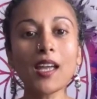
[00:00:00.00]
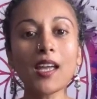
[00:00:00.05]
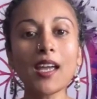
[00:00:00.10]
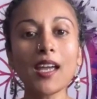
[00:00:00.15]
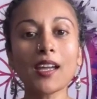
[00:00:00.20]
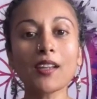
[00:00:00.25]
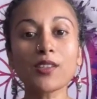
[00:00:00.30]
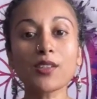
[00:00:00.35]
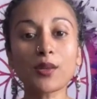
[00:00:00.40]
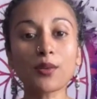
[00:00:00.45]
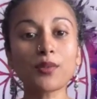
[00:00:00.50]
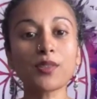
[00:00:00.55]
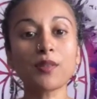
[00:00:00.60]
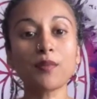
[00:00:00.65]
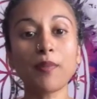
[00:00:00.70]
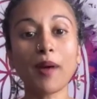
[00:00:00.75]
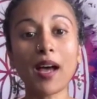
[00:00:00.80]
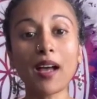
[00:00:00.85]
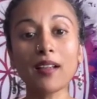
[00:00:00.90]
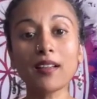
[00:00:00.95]
And so to
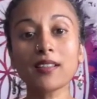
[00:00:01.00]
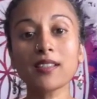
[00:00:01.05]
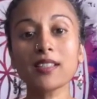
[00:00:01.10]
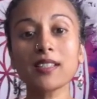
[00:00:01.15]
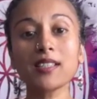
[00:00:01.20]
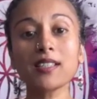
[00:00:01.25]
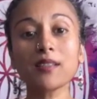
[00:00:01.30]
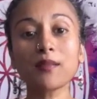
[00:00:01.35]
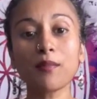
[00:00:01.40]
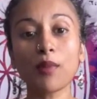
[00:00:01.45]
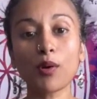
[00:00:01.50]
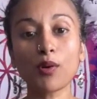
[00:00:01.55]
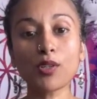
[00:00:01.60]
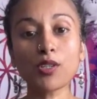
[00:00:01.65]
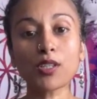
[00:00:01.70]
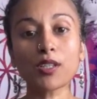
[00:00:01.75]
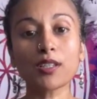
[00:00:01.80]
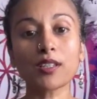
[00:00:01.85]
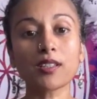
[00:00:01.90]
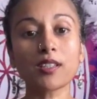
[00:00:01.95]
balance the
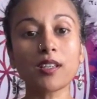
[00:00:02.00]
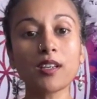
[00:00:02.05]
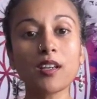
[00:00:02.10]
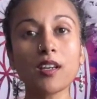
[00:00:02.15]
emotions